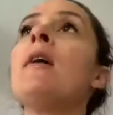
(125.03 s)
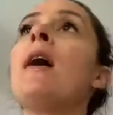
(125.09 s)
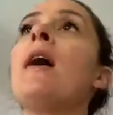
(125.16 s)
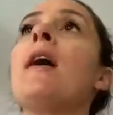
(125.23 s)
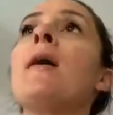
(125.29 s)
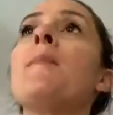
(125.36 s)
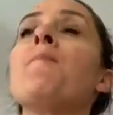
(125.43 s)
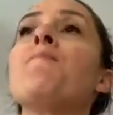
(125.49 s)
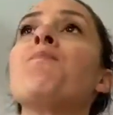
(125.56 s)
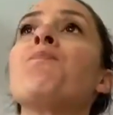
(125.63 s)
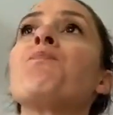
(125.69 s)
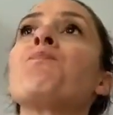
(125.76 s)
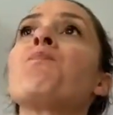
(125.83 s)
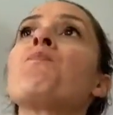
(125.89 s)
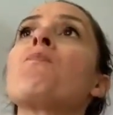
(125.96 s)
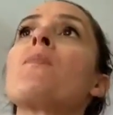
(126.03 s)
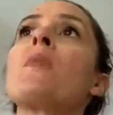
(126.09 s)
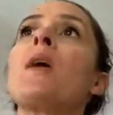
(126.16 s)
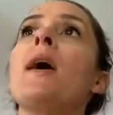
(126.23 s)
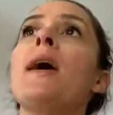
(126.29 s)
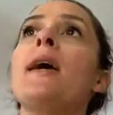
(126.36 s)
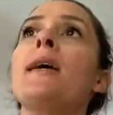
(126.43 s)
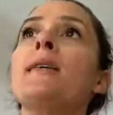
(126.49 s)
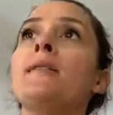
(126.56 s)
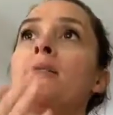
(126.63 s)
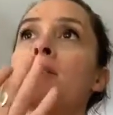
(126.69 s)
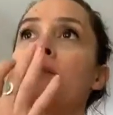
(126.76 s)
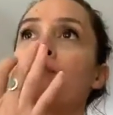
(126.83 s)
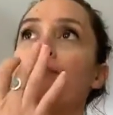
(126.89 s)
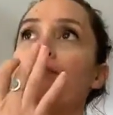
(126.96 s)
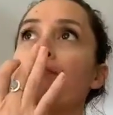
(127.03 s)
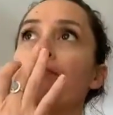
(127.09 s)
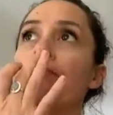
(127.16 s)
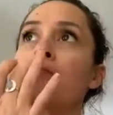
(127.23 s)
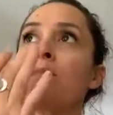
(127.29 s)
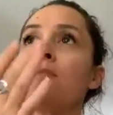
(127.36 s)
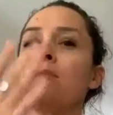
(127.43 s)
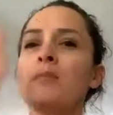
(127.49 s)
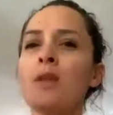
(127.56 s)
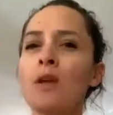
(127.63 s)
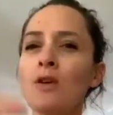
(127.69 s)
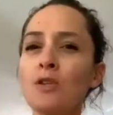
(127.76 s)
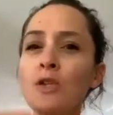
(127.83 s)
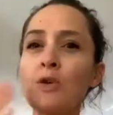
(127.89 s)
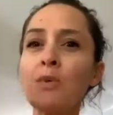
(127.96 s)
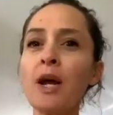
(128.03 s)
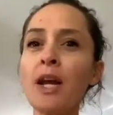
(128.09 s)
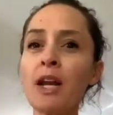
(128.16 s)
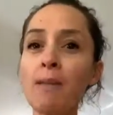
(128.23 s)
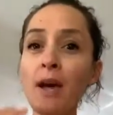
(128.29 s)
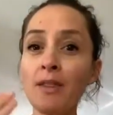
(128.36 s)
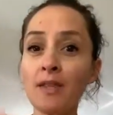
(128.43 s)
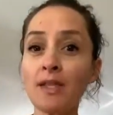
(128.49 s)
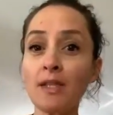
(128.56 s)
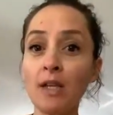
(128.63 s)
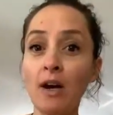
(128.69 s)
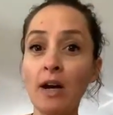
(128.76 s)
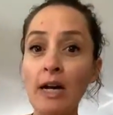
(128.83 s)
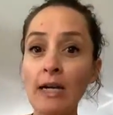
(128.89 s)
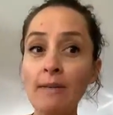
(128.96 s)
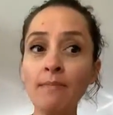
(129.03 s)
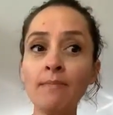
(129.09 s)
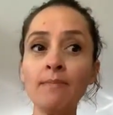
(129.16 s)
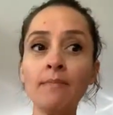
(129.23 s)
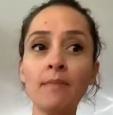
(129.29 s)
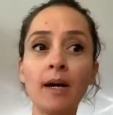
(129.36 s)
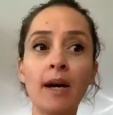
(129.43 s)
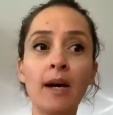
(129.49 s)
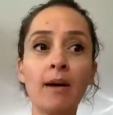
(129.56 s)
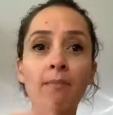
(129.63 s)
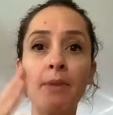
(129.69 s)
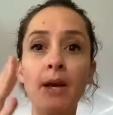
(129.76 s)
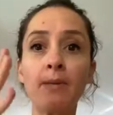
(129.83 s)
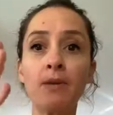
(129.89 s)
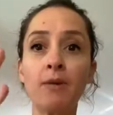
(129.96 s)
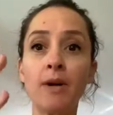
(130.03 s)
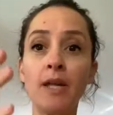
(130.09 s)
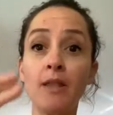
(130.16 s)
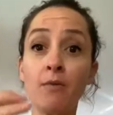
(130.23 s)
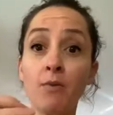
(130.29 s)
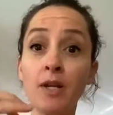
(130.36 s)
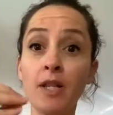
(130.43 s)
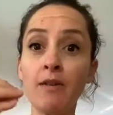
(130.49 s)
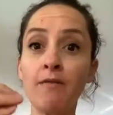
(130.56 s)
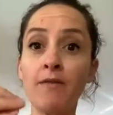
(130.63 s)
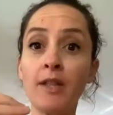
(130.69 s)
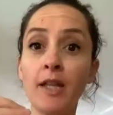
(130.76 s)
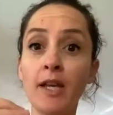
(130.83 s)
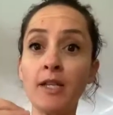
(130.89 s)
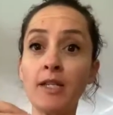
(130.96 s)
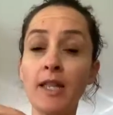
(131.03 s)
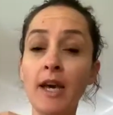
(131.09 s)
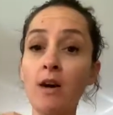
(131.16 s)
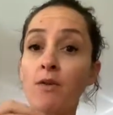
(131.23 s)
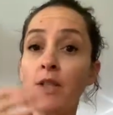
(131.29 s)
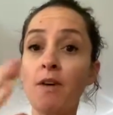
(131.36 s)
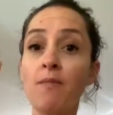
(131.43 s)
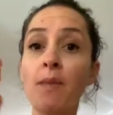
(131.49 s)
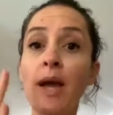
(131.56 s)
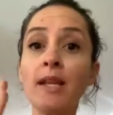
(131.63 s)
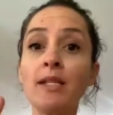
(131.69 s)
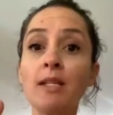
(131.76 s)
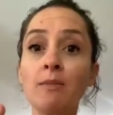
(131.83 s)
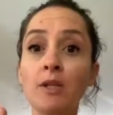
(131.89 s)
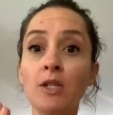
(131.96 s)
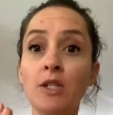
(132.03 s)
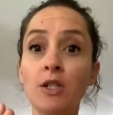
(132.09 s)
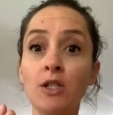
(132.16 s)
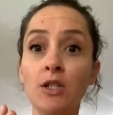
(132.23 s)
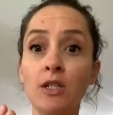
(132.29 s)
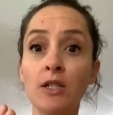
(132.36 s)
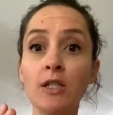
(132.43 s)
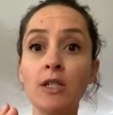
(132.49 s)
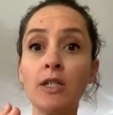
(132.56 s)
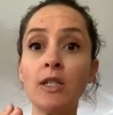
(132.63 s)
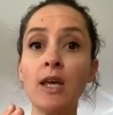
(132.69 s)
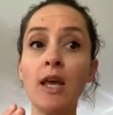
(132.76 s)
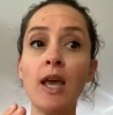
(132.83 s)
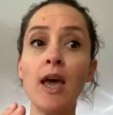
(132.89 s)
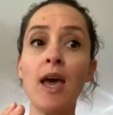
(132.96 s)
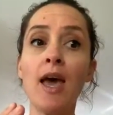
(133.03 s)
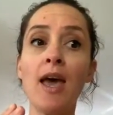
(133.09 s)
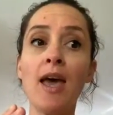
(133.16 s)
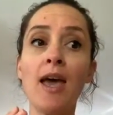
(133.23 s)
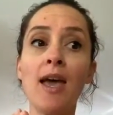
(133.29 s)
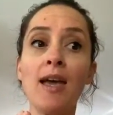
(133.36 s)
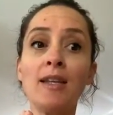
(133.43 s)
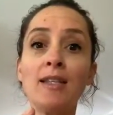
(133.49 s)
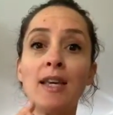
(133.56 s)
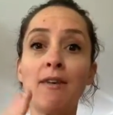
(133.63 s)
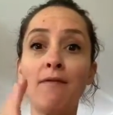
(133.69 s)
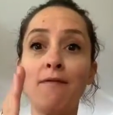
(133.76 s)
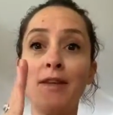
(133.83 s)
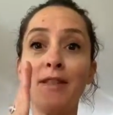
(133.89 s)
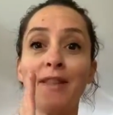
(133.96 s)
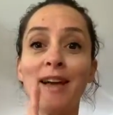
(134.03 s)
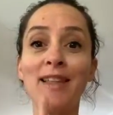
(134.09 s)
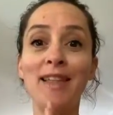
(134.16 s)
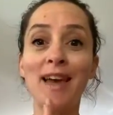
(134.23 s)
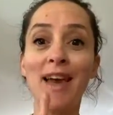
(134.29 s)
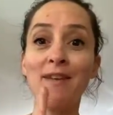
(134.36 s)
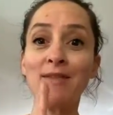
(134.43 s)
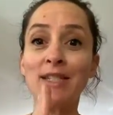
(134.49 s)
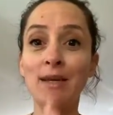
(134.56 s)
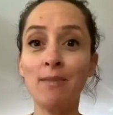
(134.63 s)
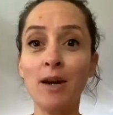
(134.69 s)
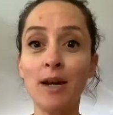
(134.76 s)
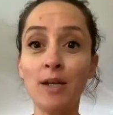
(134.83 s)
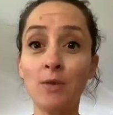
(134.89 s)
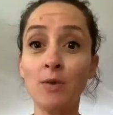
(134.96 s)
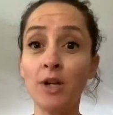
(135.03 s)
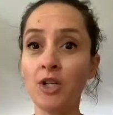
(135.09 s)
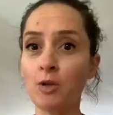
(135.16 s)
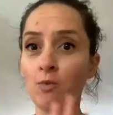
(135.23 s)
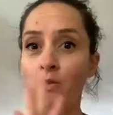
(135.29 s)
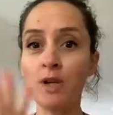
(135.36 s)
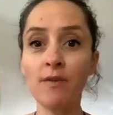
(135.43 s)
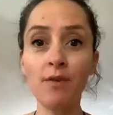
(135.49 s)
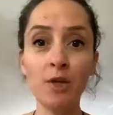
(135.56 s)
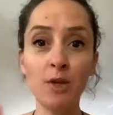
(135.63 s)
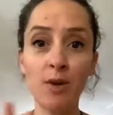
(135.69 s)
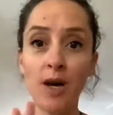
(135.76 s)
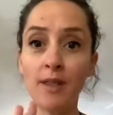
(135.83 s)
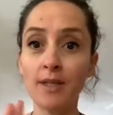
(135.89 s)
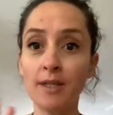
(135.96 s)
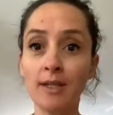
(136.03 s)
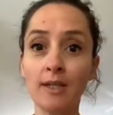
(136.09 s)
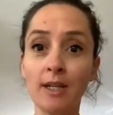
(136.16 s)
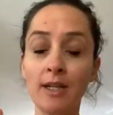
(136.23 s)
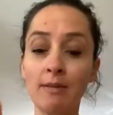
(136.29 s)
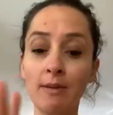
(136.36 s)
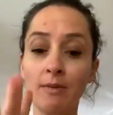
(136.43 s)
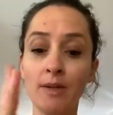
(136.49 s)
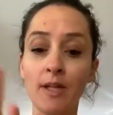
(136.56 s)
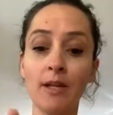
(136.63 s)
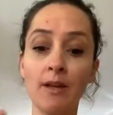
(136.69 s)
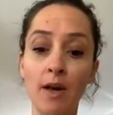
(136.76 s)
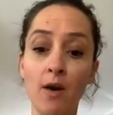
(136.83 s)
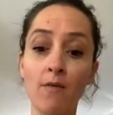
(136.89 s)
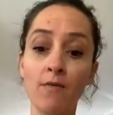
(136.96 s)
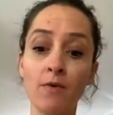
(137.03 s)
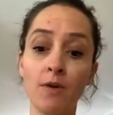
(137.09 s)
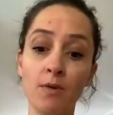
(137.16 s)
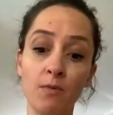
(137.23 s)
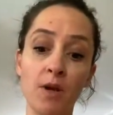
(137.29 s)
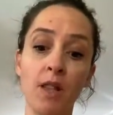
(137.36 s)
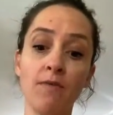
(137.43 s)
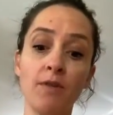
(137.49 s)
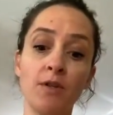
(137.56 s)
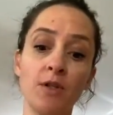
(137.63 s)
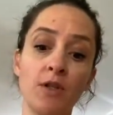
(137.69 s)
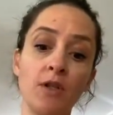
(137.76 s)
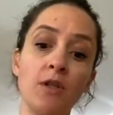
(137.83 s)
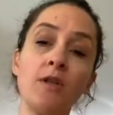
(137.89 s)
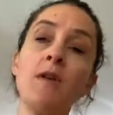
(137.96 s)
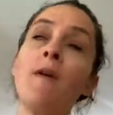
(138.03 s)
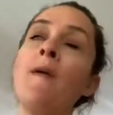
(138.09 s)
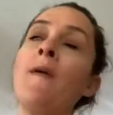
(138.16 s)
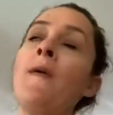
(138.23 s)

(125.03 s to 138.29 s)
And so around about this time, people are either really feeling into that or they've made some decisions and they feel like they have some kind of direction. Wherever you are, this is going to be really helpful and relevant to you.